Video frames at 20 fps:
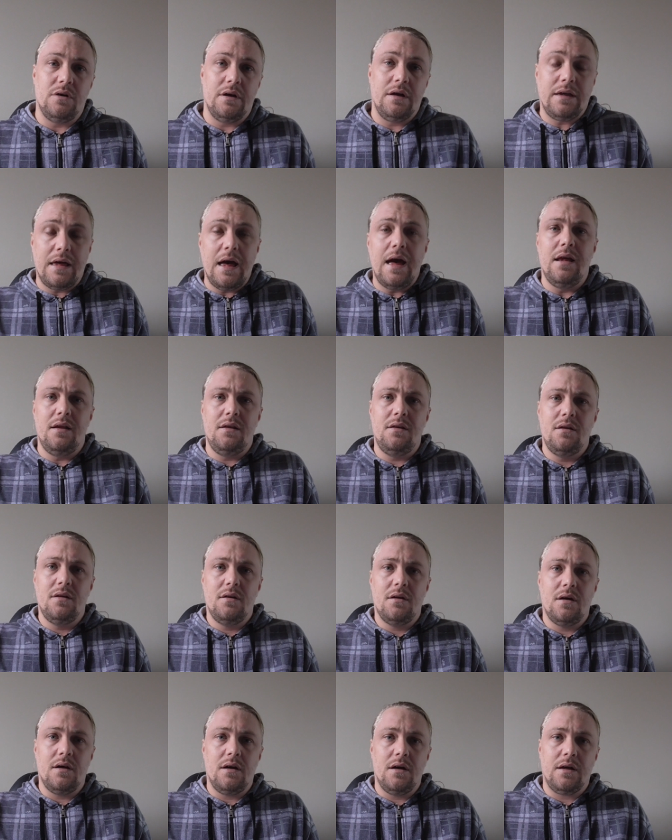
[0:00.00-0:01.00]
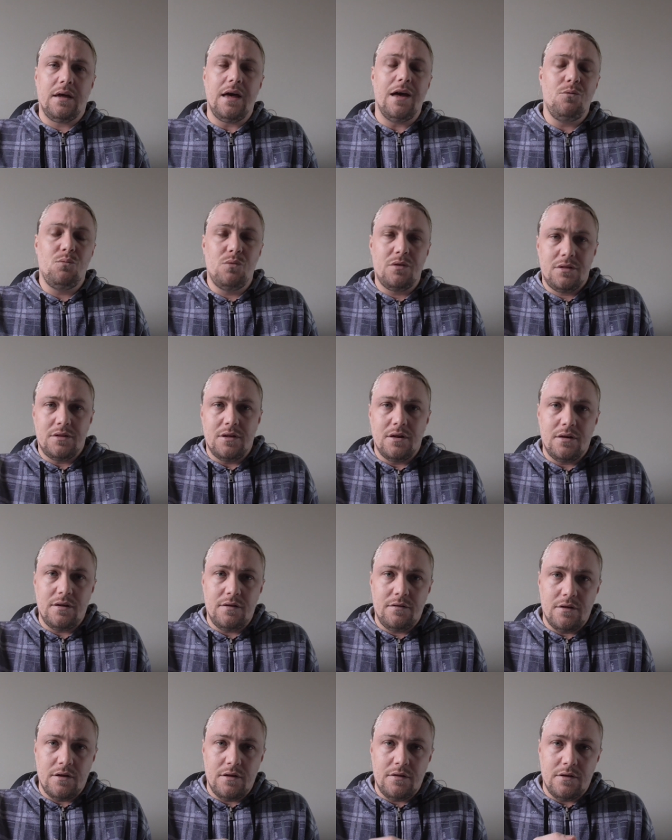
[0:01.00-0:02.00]
again with
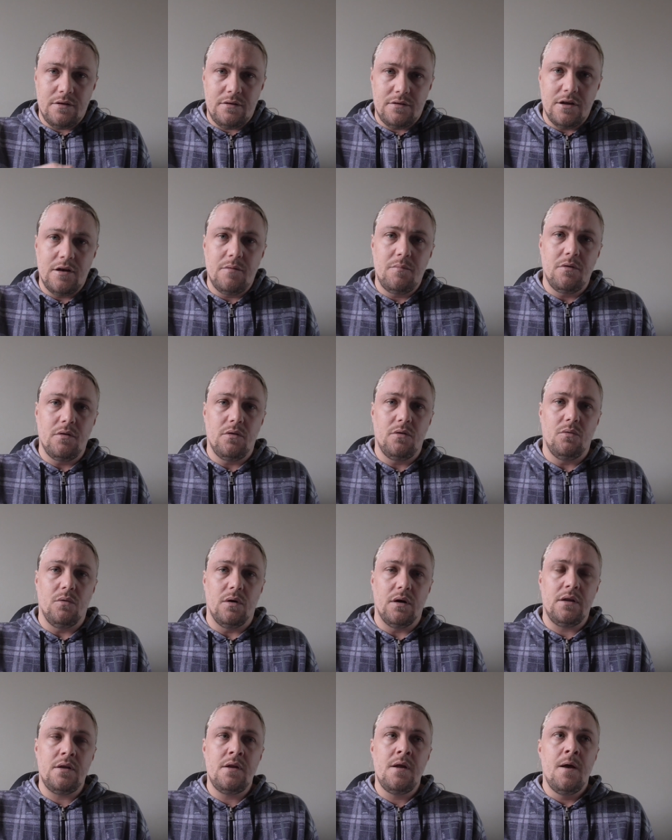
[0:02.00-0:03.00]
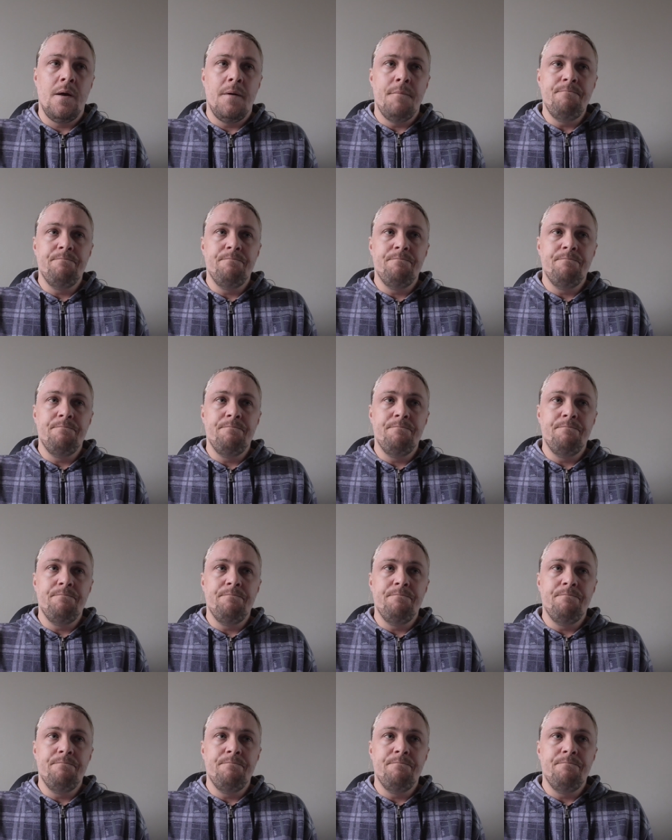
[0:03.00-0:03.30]
the terminal one,